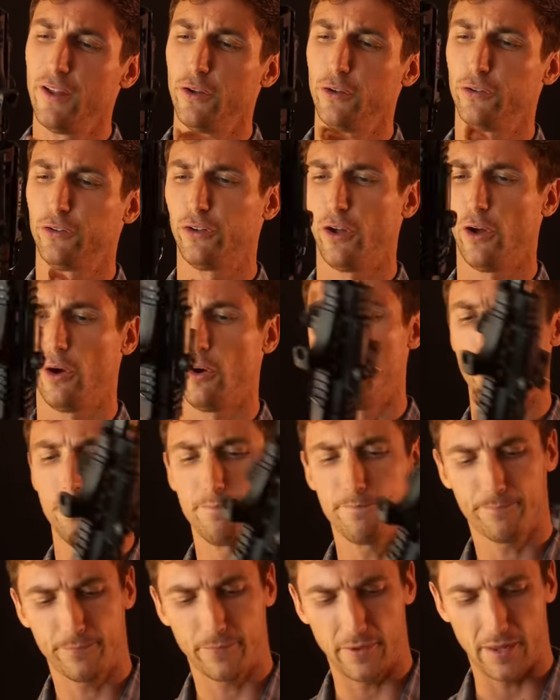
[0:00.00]
so
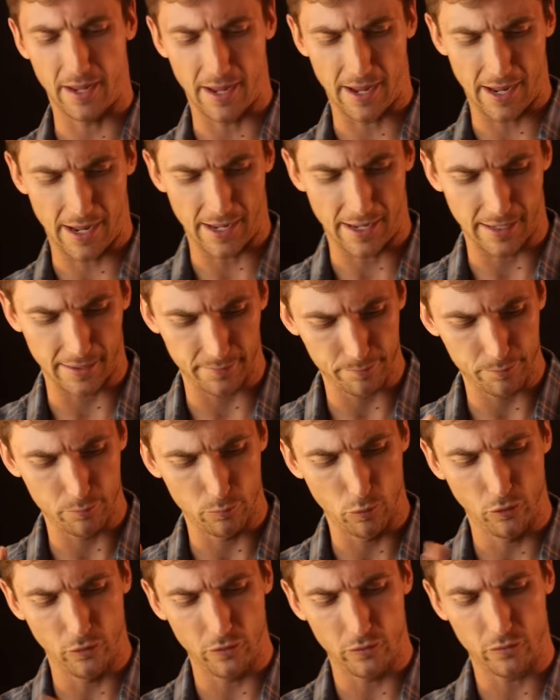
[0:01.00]
uh,
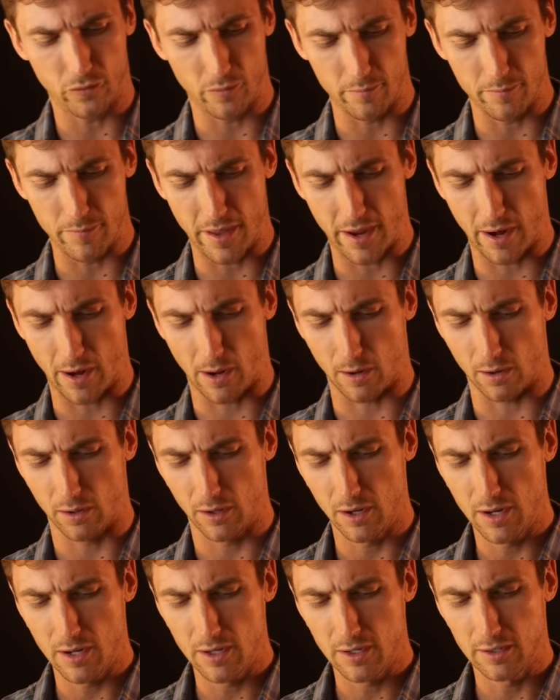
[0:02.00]
moving from there,
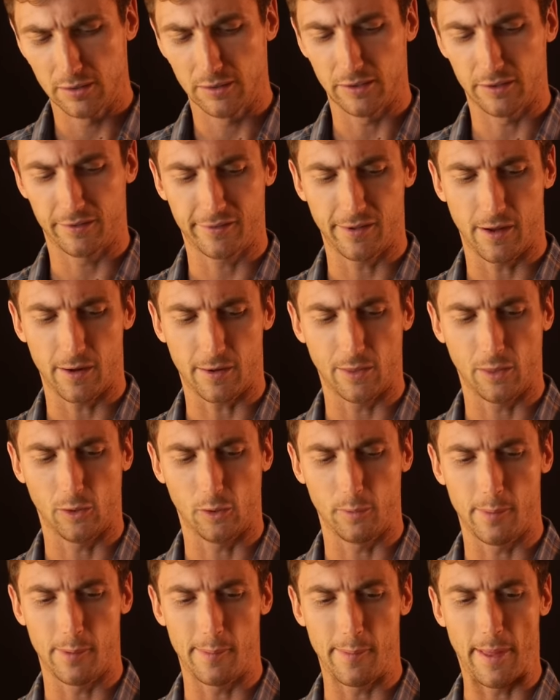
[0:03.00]
let's talk a
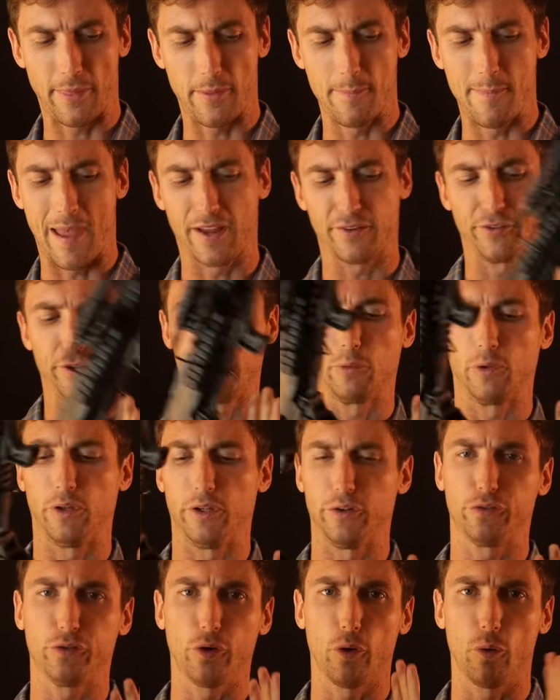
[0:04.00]
little bit about the magazine
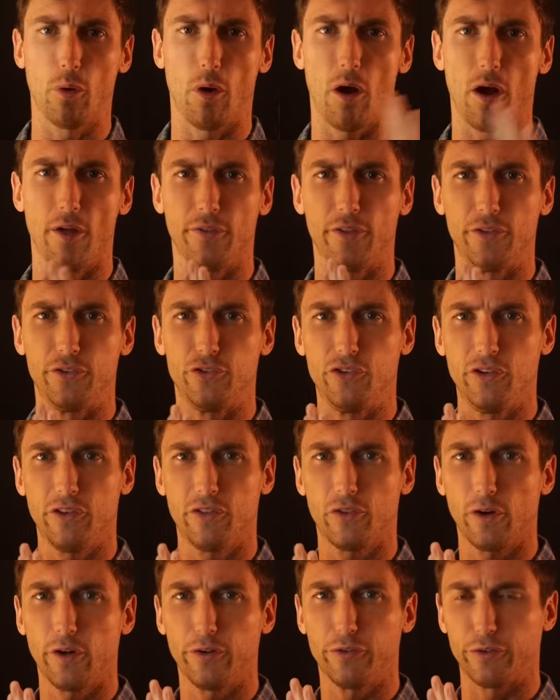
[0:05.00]
release. So on the
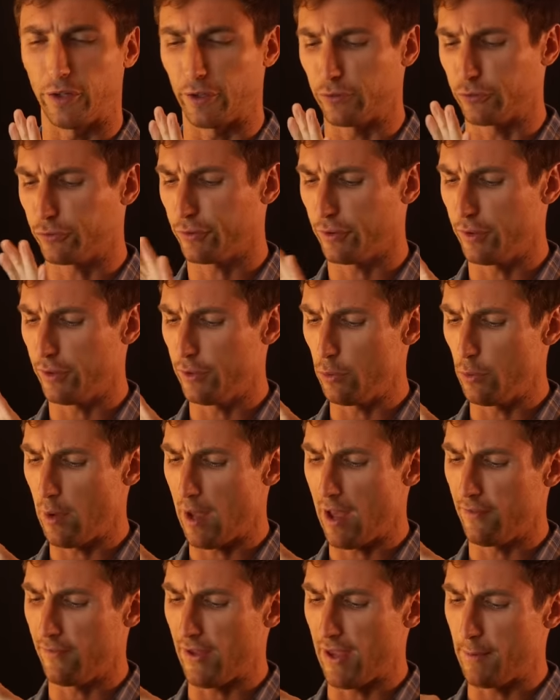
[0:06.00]
G36, you
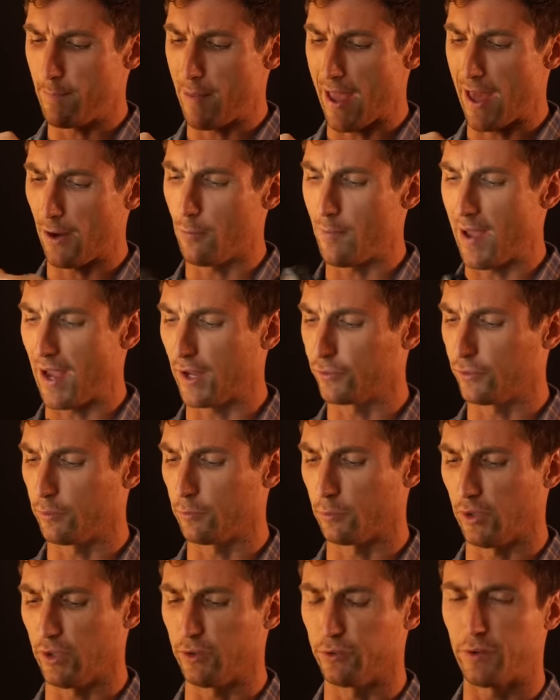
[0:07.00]
have a paddle magazine
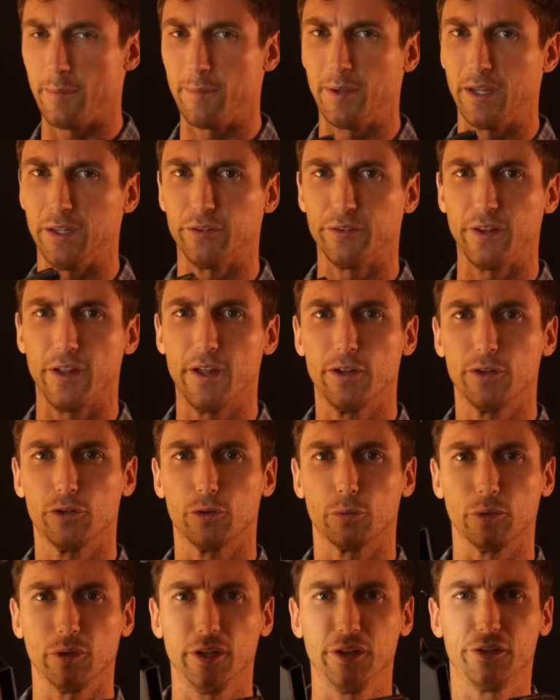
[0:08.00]
release. That means
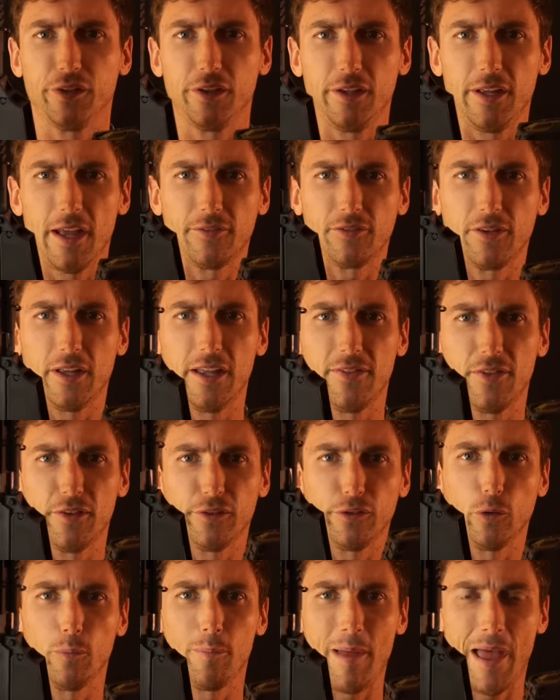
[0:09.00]
to release it, you have to hit
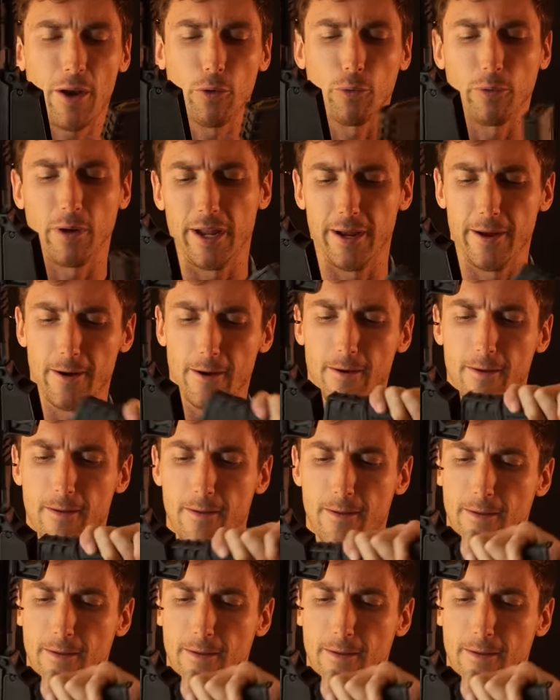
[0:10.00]
this little paddle right here.